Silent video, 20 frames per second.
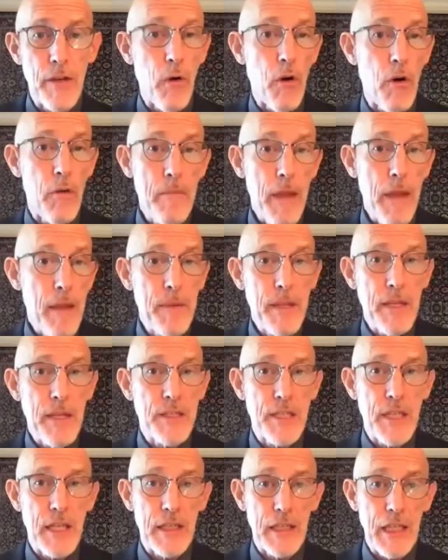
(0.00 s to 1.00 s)
or maybe
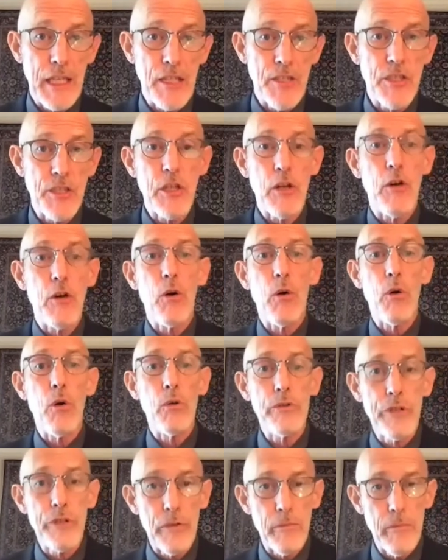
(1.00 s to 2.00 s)
it's at least
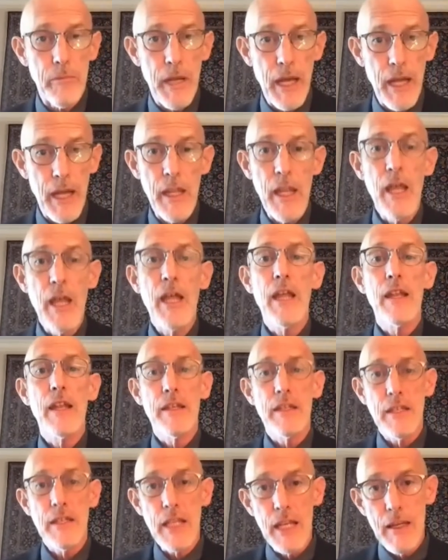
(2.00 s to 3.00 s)
older men
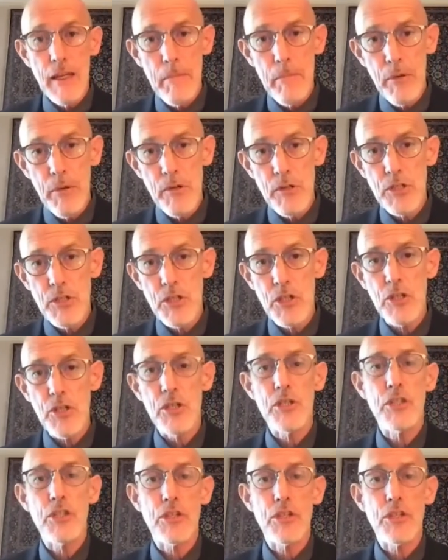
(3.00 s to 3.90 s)
need a booster